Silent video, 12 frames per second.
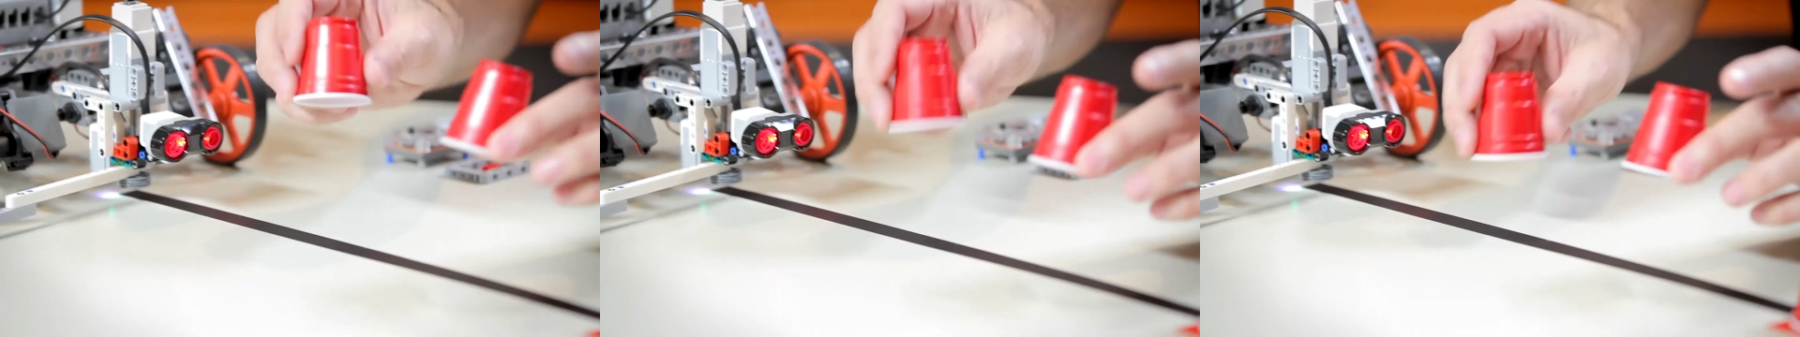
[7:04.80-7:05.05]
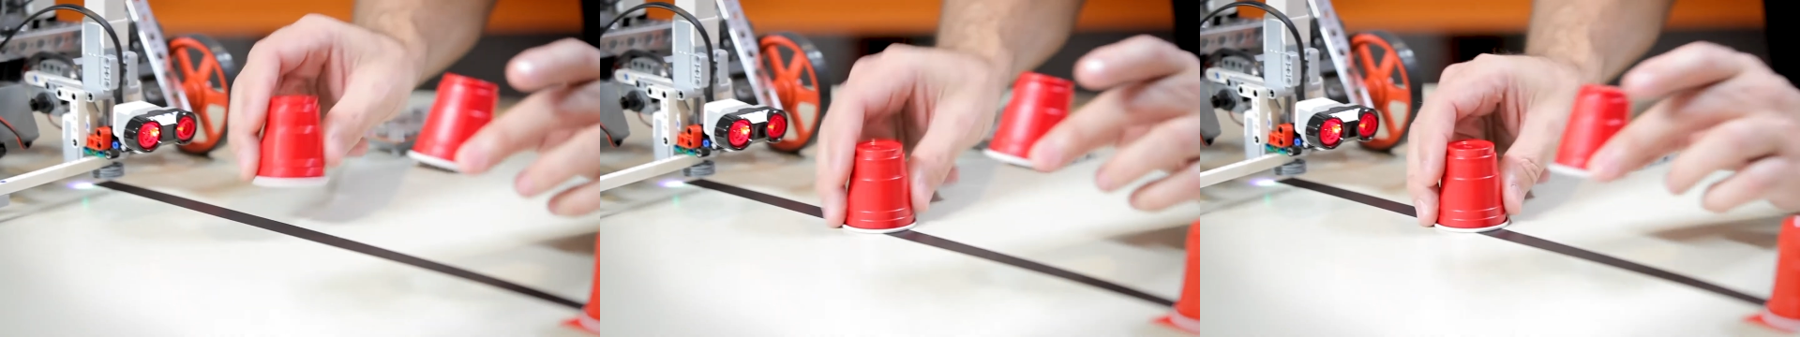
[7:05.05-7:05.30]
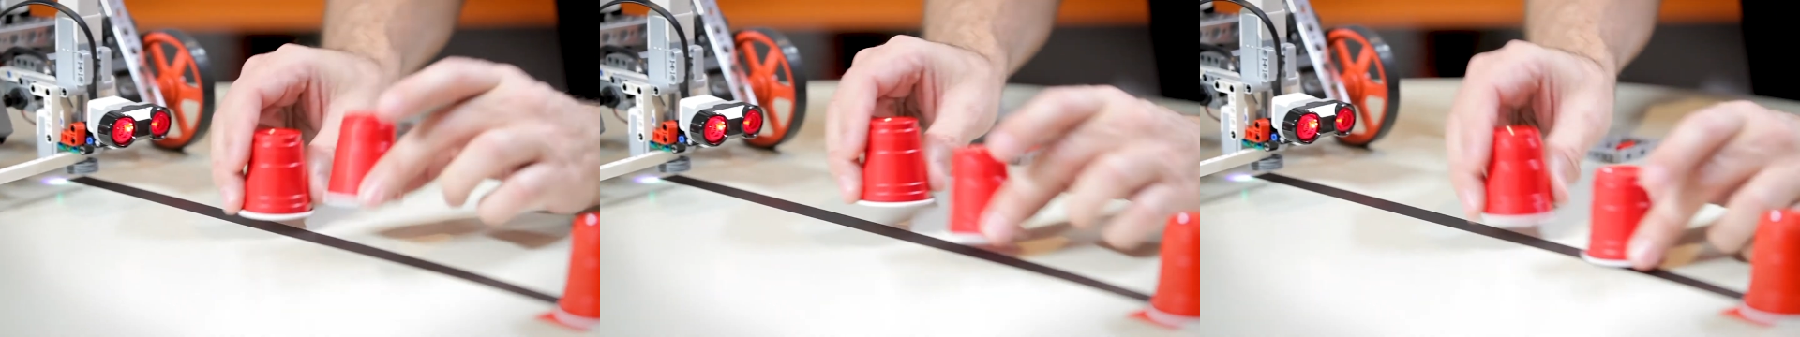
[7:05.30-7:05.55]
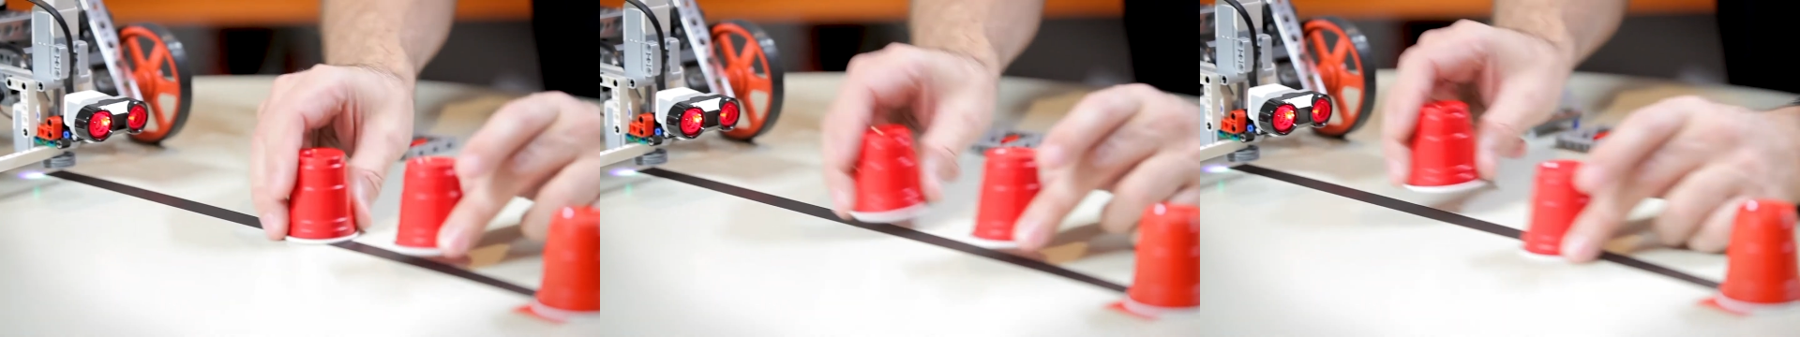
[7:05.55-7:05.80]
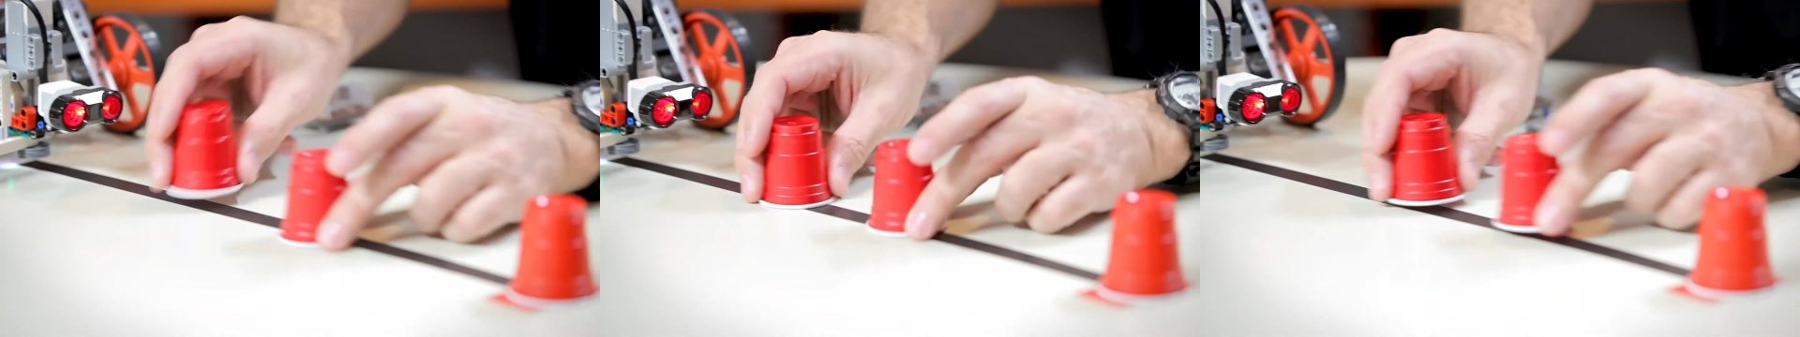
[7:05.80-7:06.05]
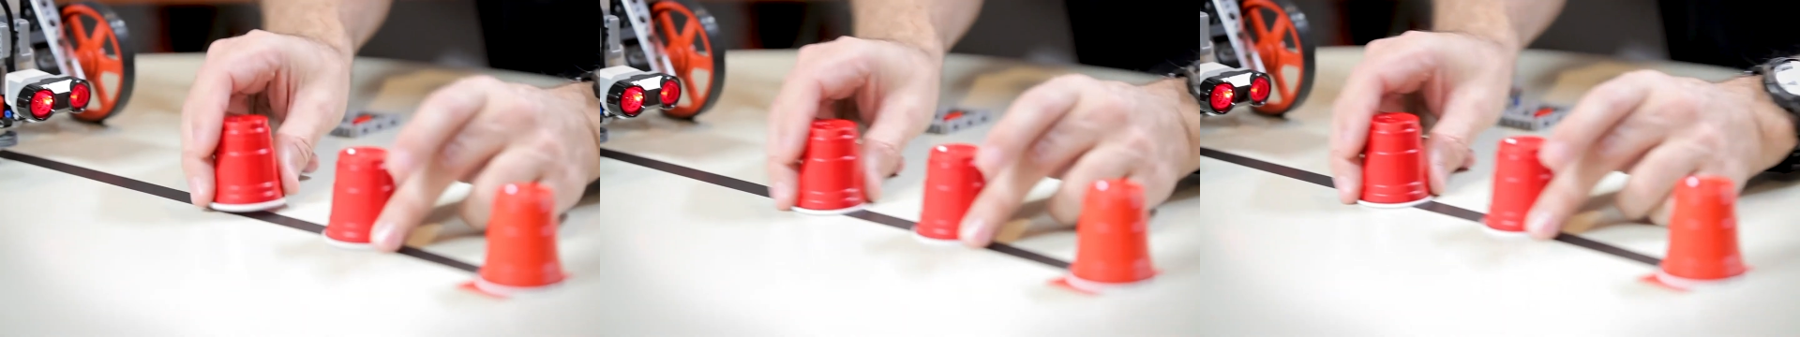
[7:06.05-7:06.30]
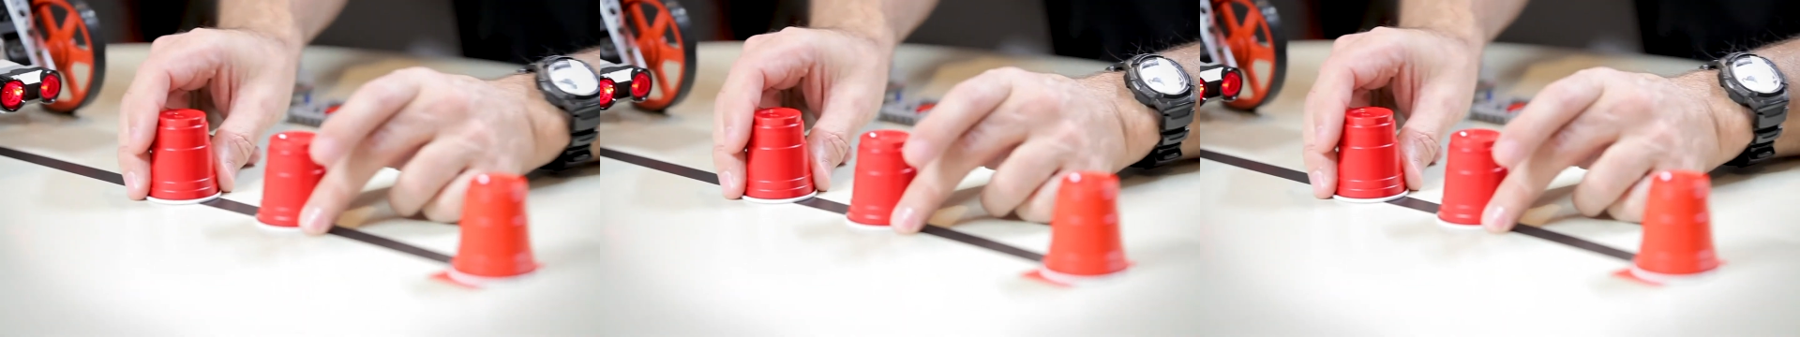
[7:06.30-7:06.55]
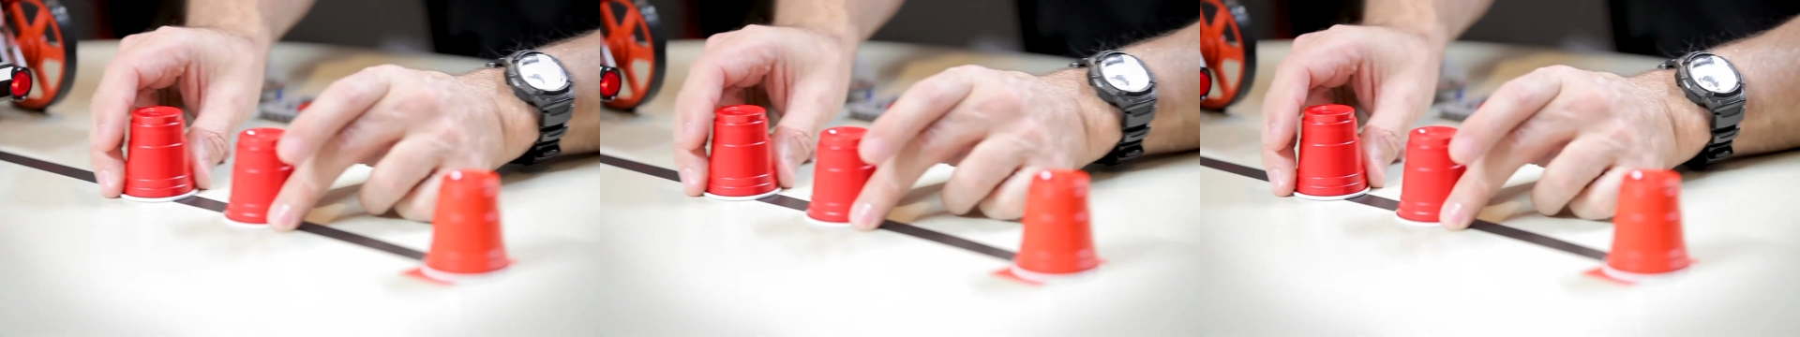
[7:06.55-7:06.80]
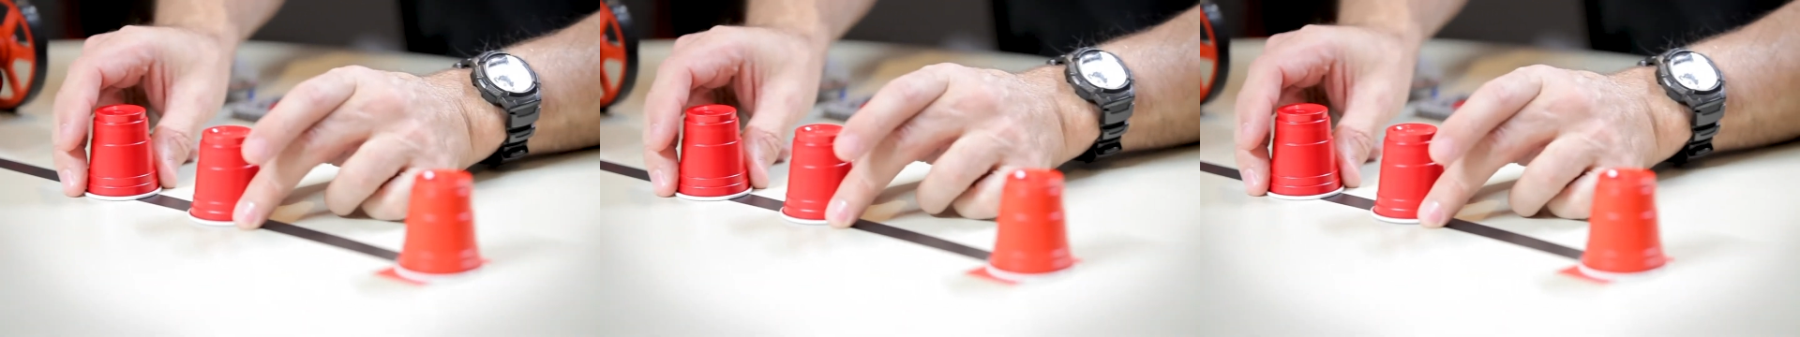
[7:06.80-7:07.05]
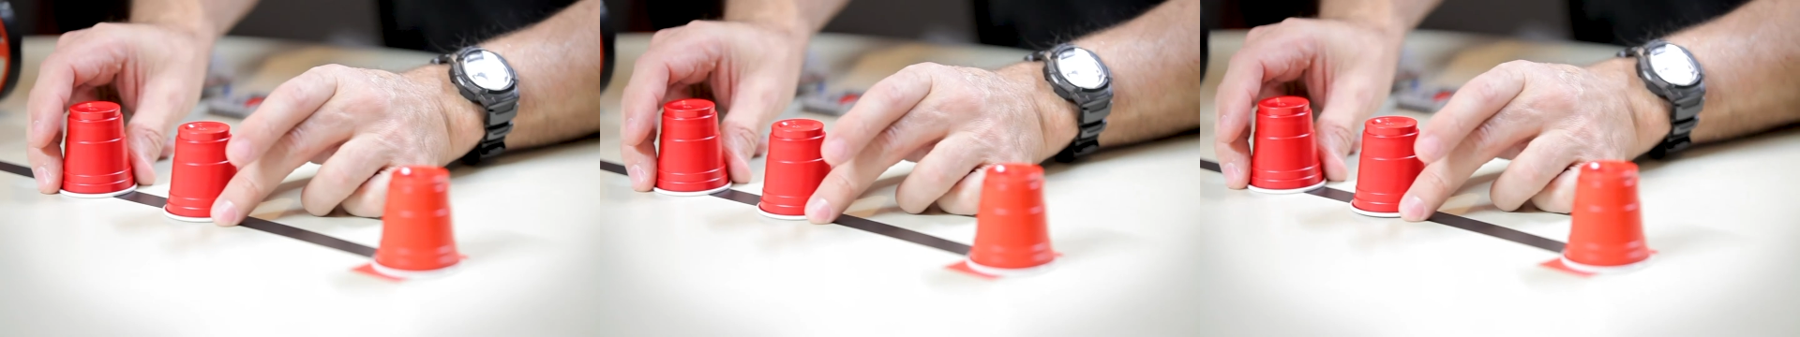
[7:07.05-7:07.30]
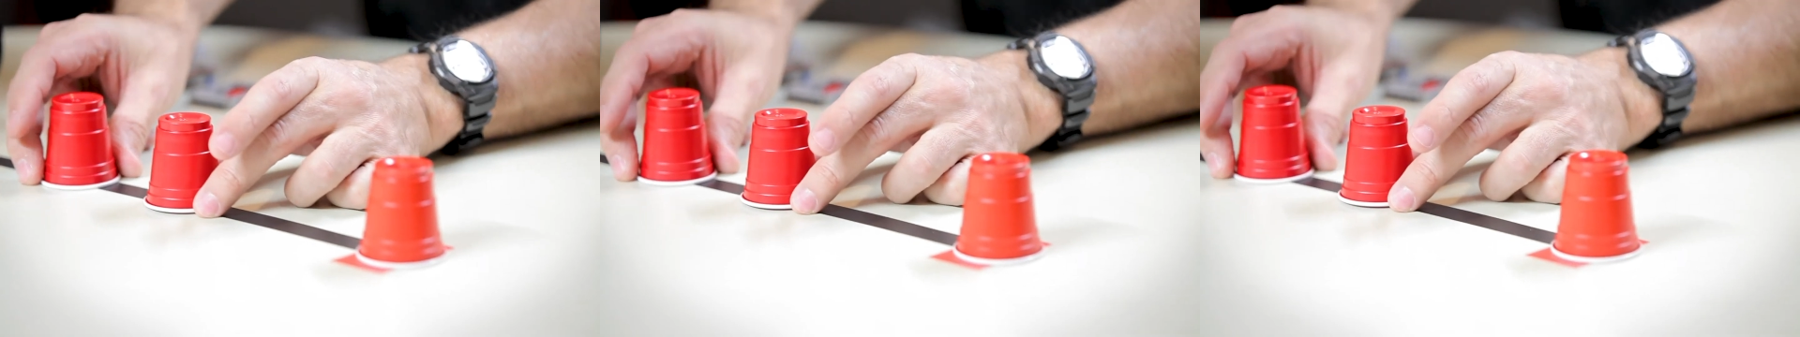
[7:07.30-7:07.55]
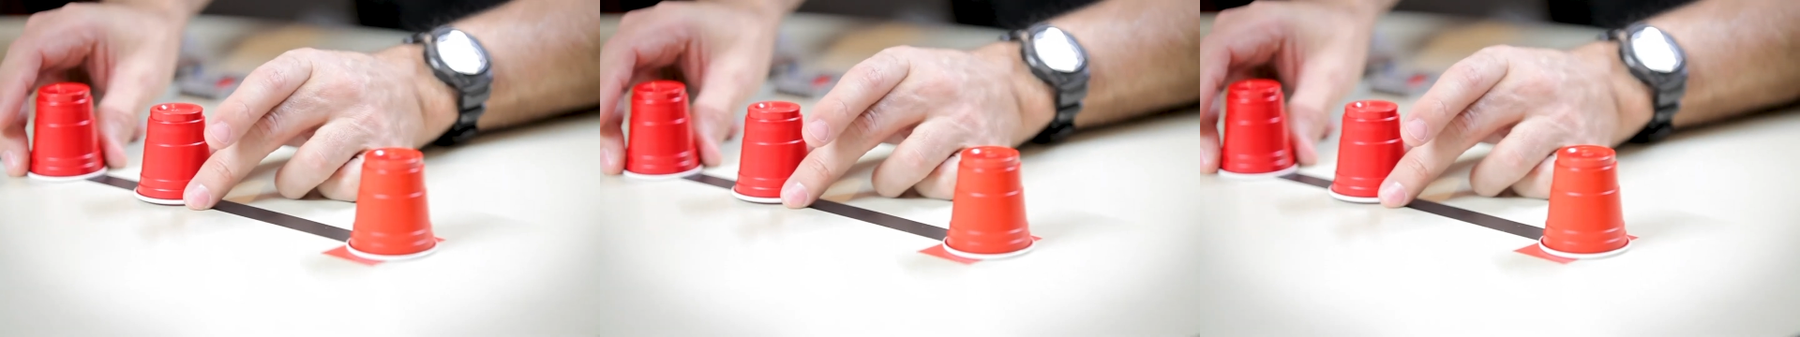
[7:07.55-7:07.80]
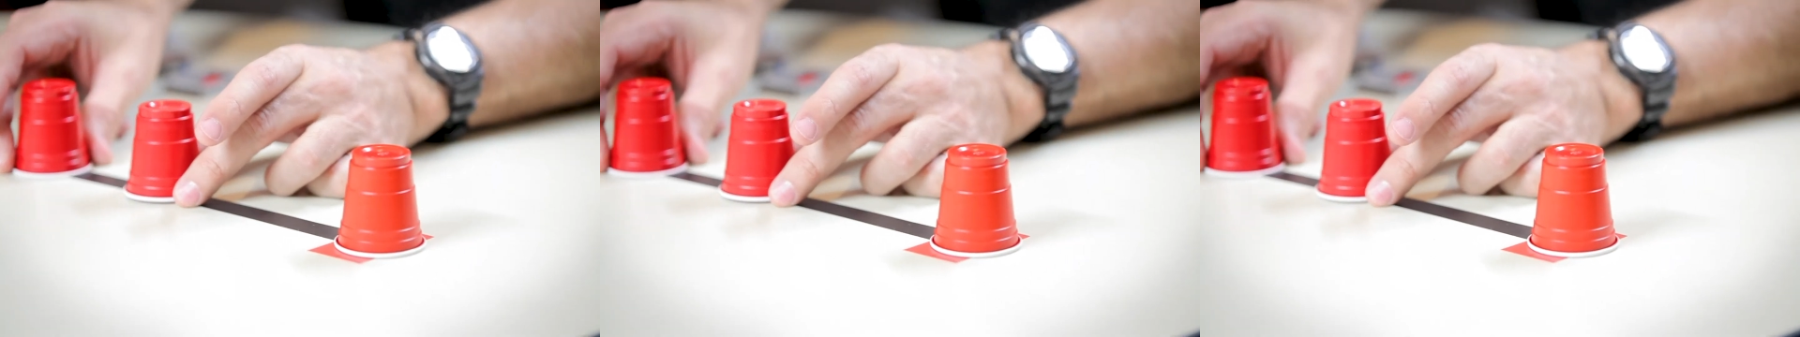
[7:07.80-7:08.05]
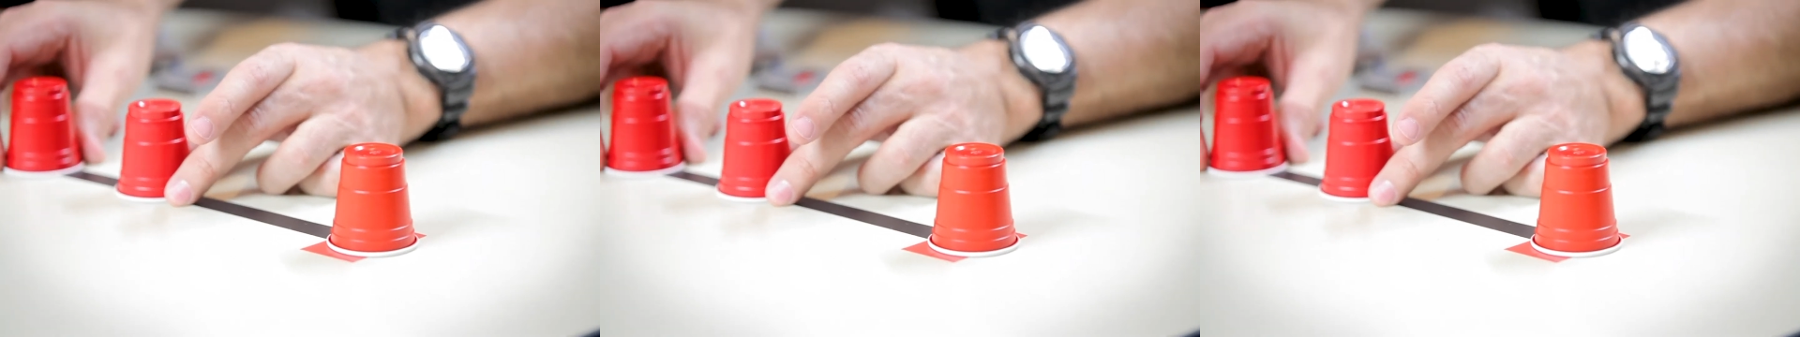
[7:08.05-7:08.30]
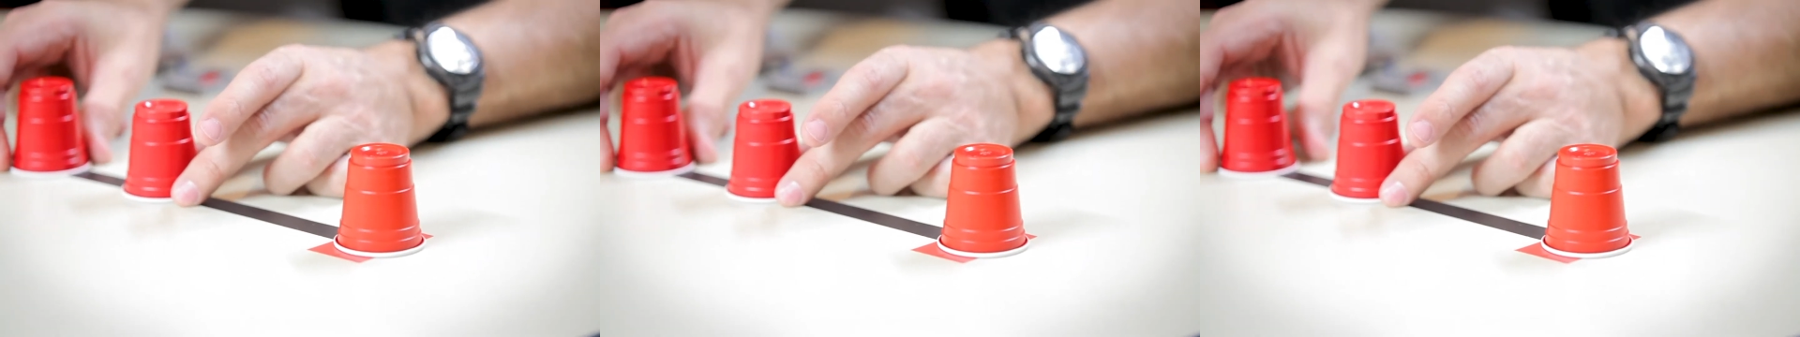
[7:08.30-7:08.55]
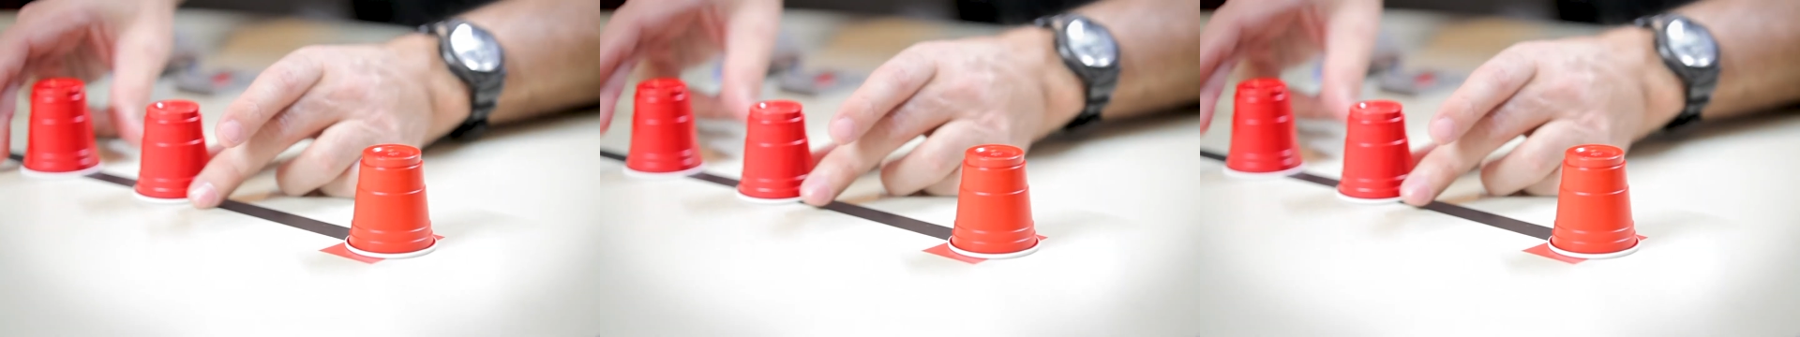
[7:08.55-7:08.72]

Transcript: Nobody's mouth can be seen.